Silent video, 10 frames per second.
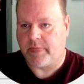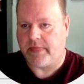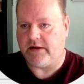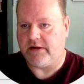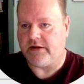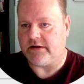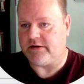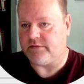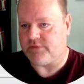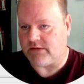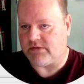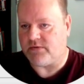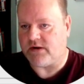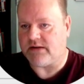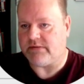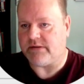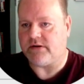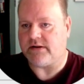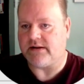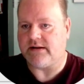you'd probably want to be
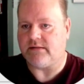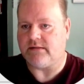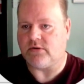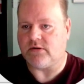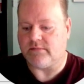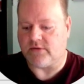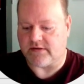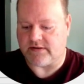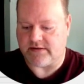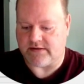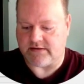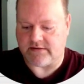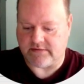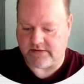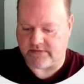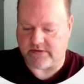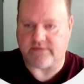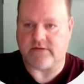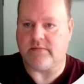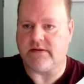putting in more than the 3 or
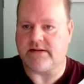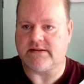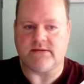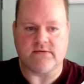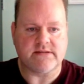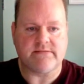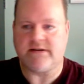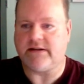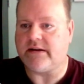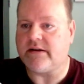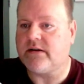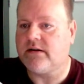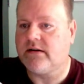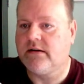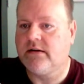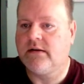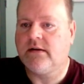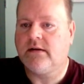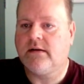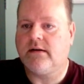4 minutes that we're spending here.
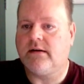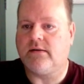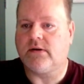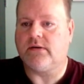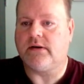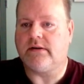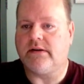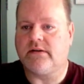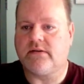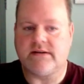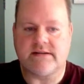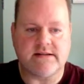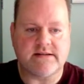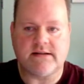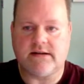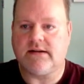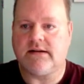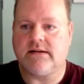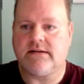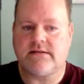We're going to increase the
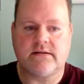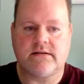size.